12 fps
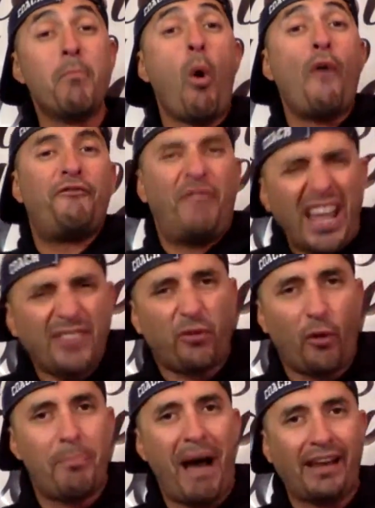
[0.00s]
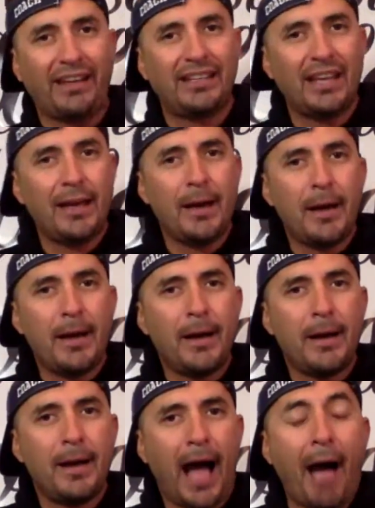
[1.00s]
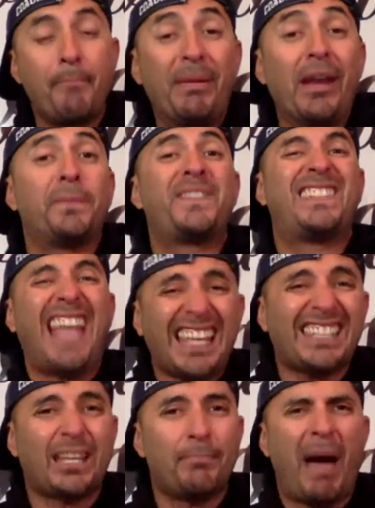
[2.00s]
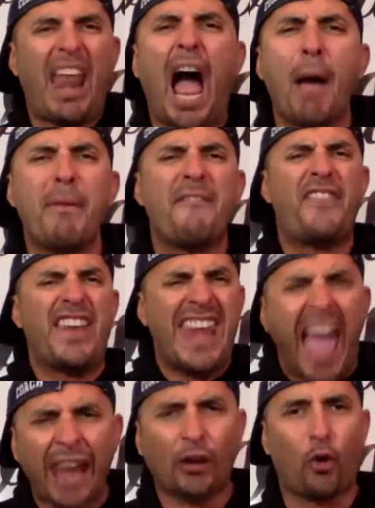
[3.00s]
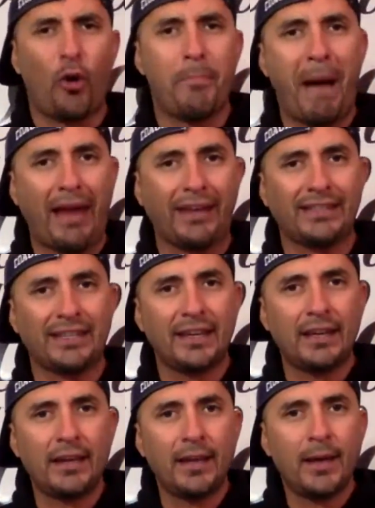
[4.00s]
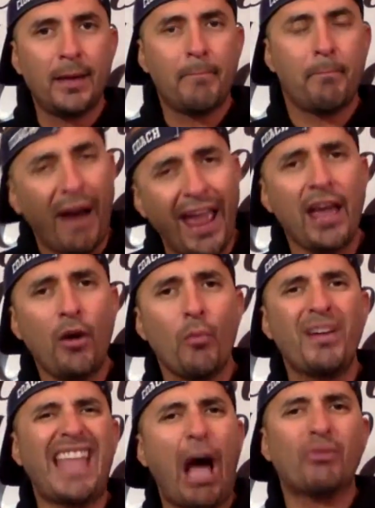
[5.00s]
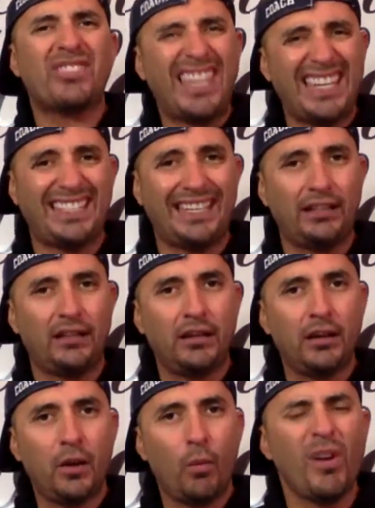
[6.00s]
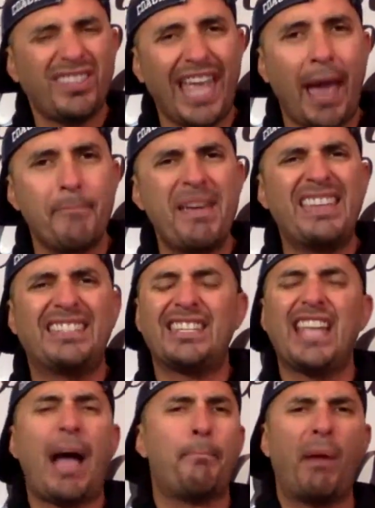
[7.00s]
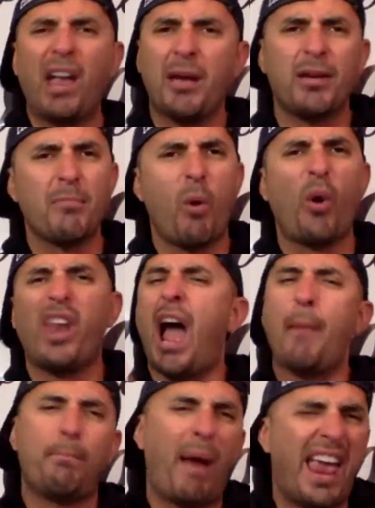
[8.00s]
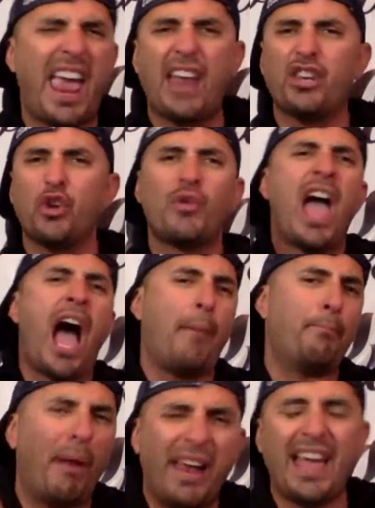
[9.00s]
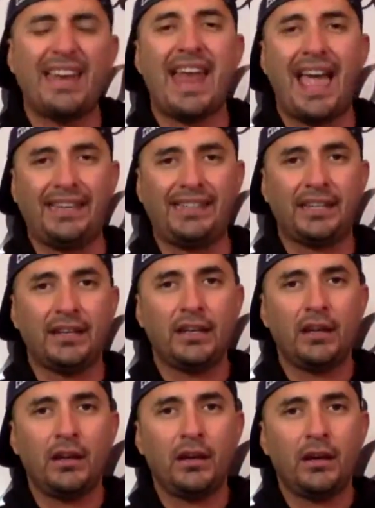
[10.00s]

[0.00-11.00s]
I've been more faithful about it. I've been obsessed about it. I've been fanatical about it. Pray without ceasing. What that means is I pray in the morning, I pray at noon, I pray at night.